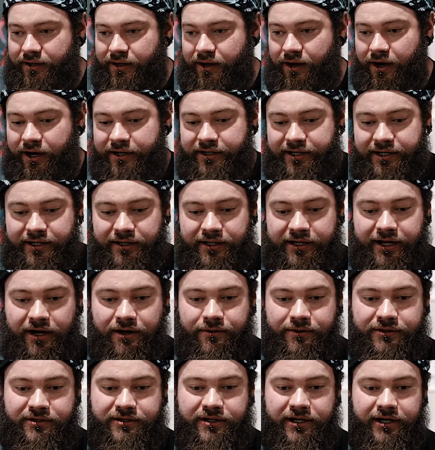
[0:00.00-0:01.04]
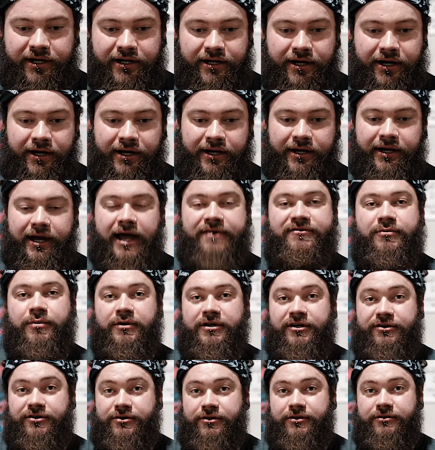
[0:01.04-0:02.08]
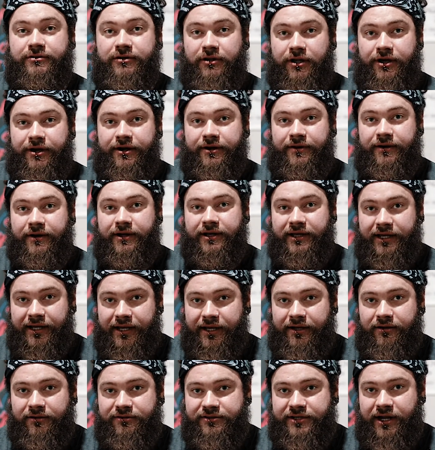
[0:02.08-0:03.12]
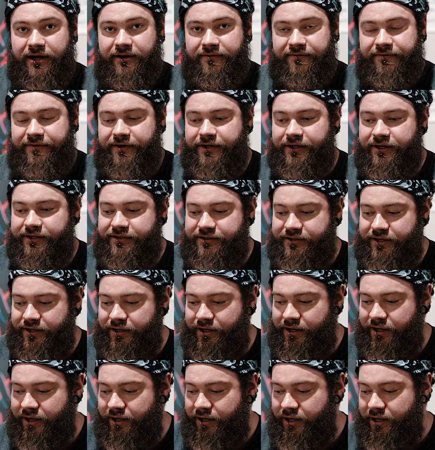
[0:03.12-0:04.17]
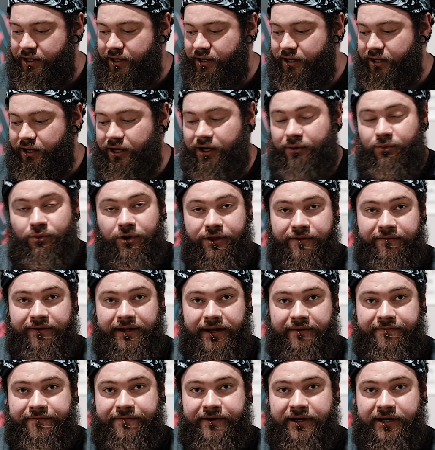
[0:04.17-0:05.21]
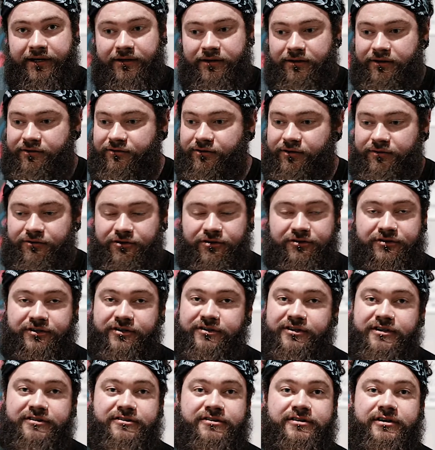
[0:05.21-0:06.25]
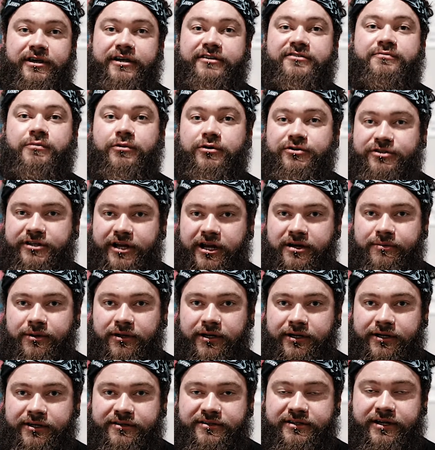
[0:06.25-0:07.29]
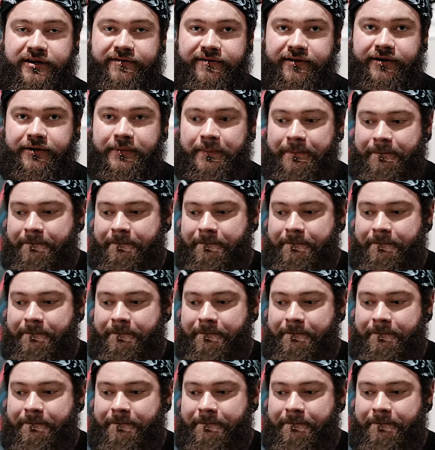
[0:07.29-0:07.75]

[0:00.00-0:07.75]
Ideally, I would say everybody should learn heels down first with flat feet, just because it's more stable and it's safer.